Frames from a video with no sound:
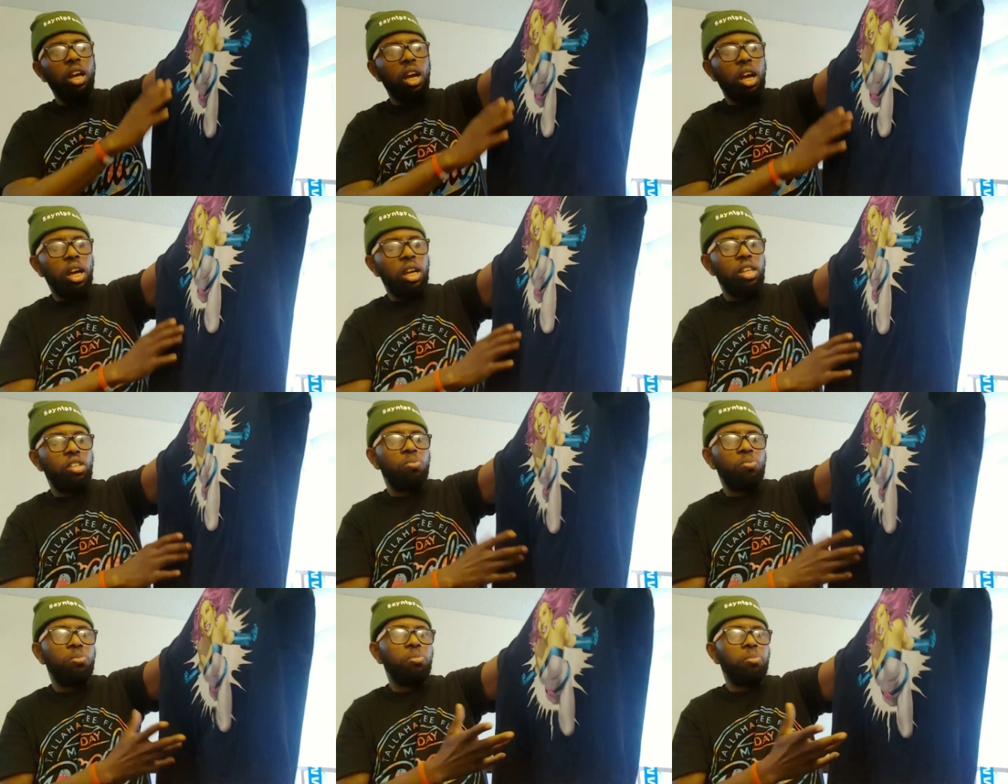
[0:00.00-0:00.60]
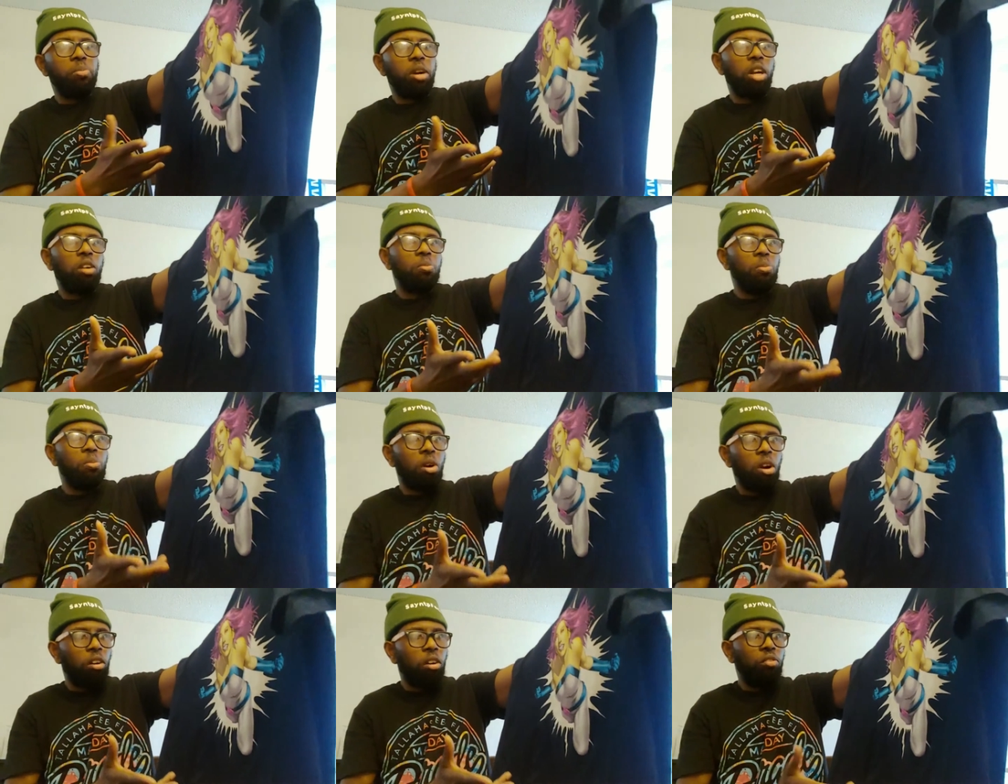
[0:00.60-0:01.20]
It's part of
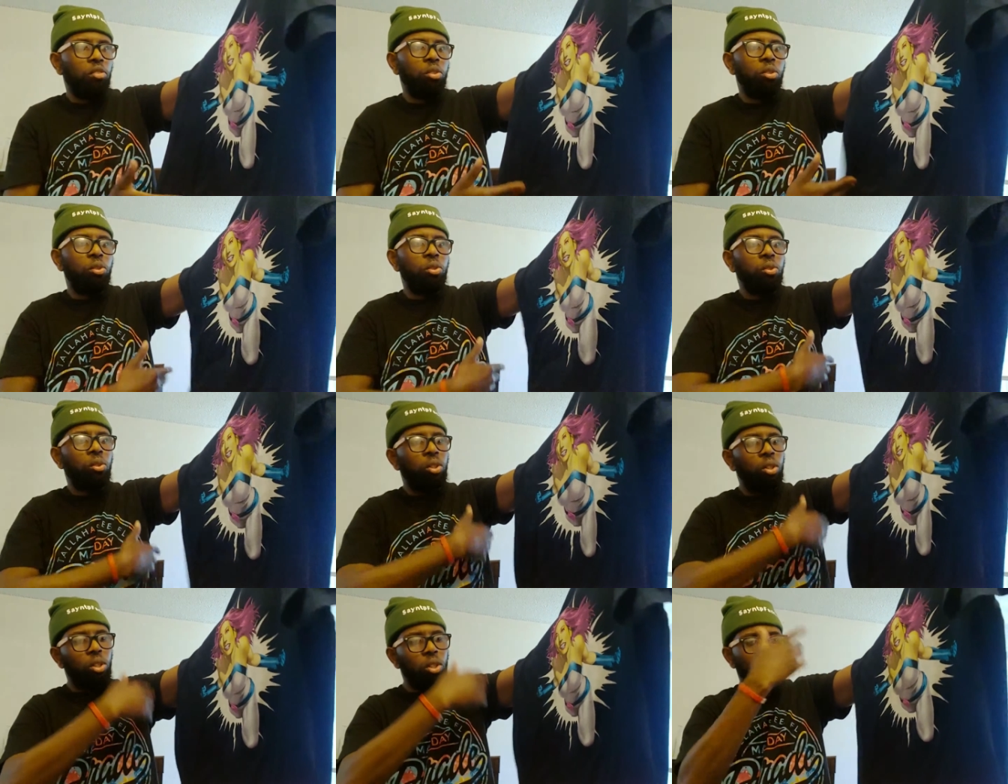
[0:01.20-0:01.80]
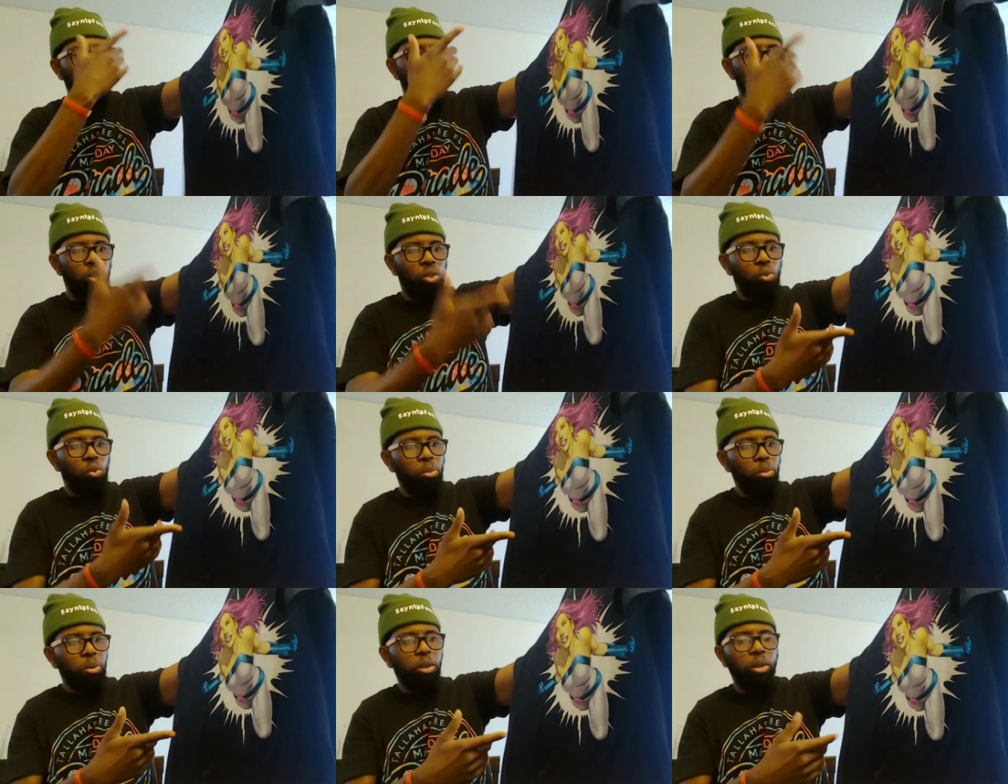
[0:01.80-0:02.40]
Marvel. It's a
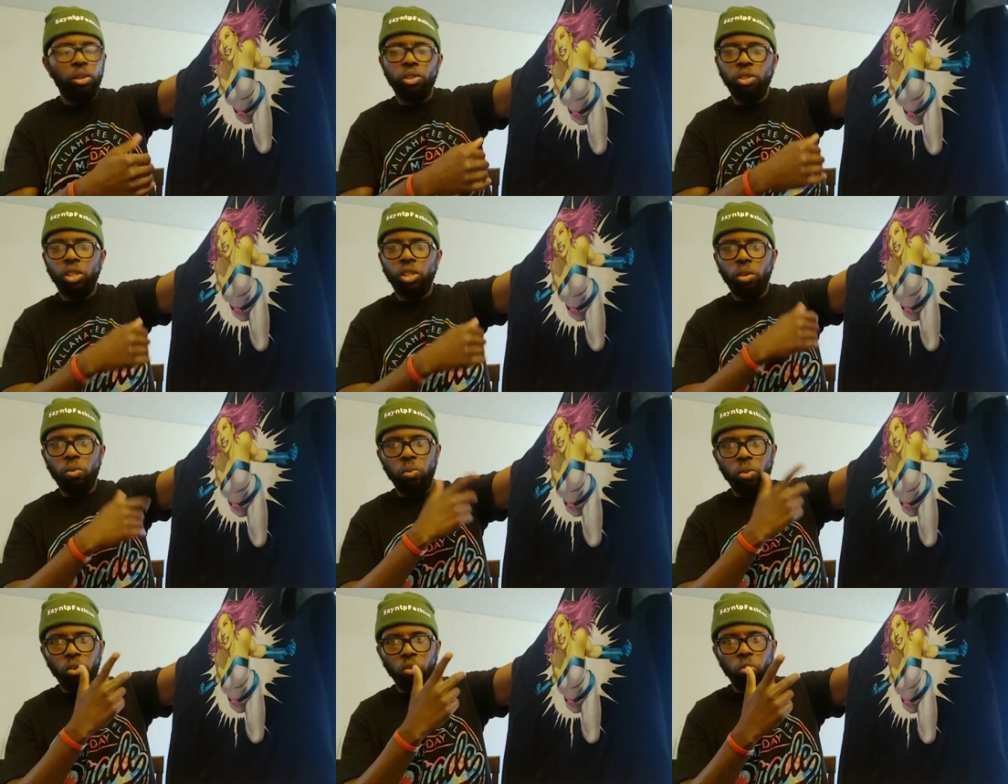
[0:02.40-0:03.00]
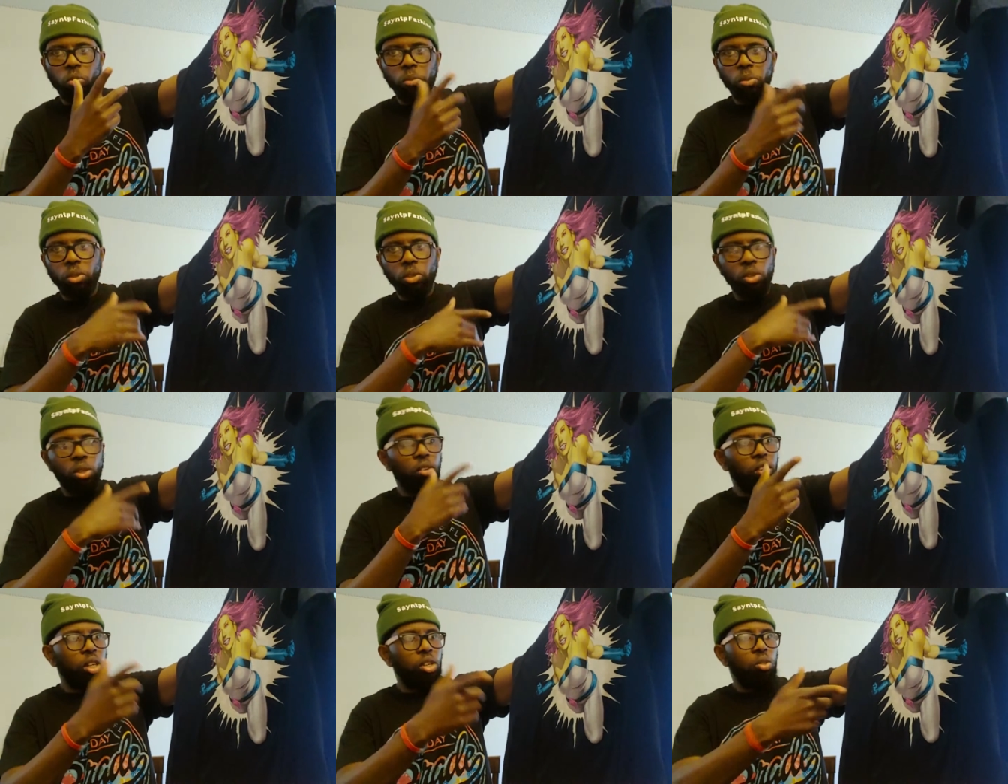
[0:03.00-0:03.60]
superhero. It's not Wonder Woman. So
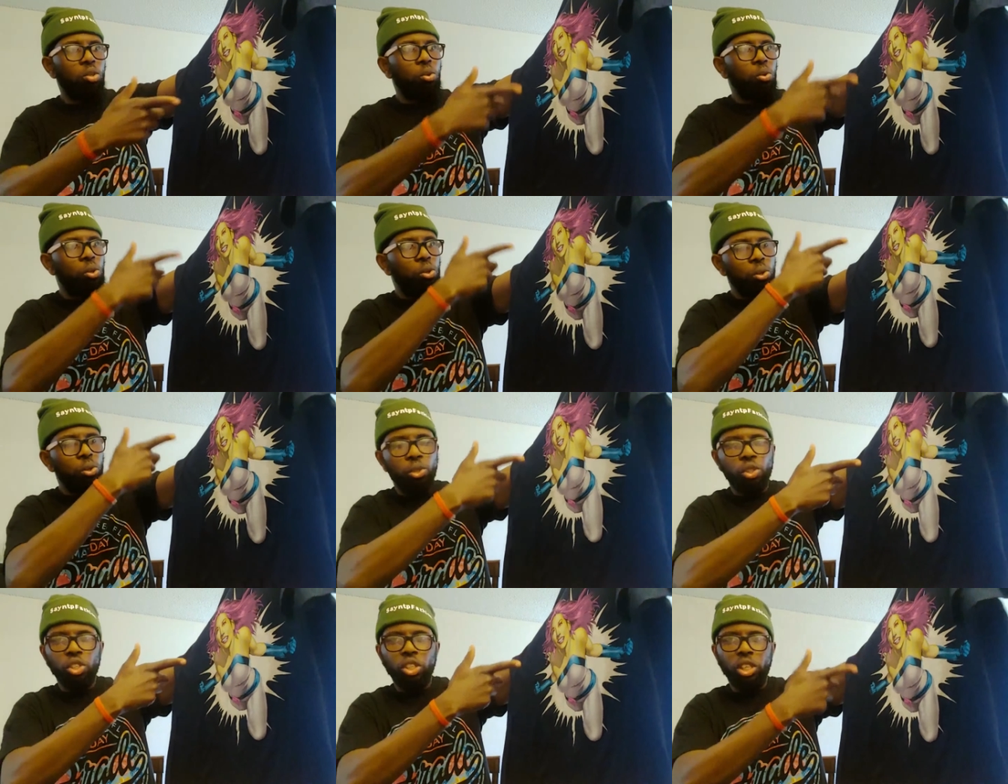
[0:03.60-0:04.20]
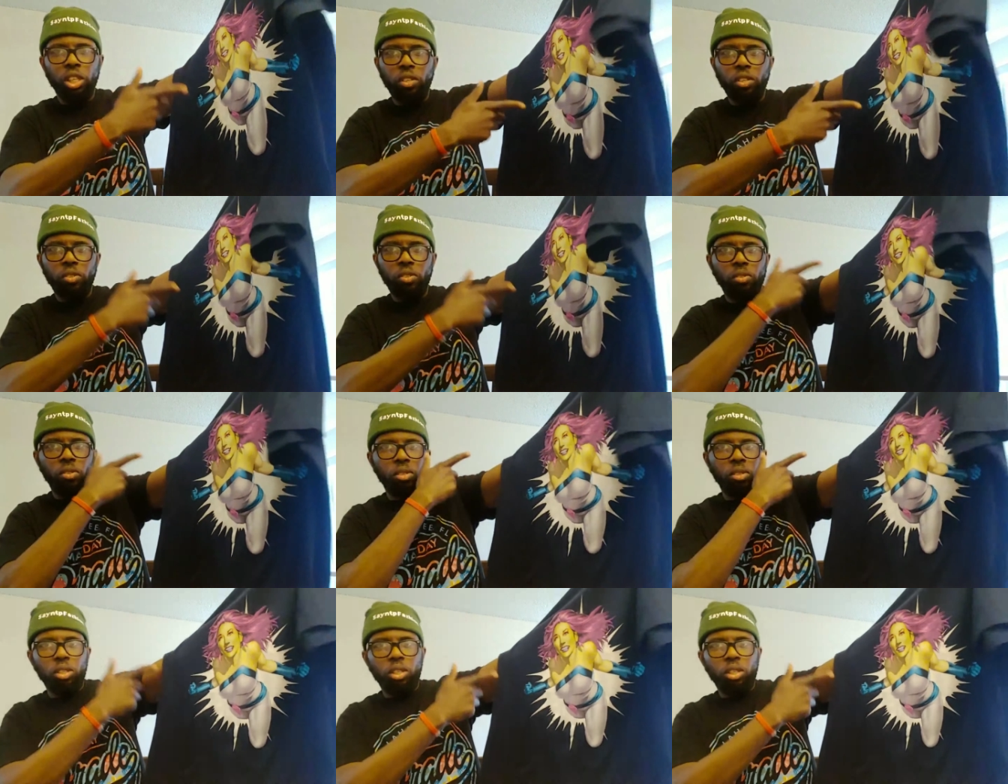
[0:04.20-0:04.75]
you guys know who, who she is.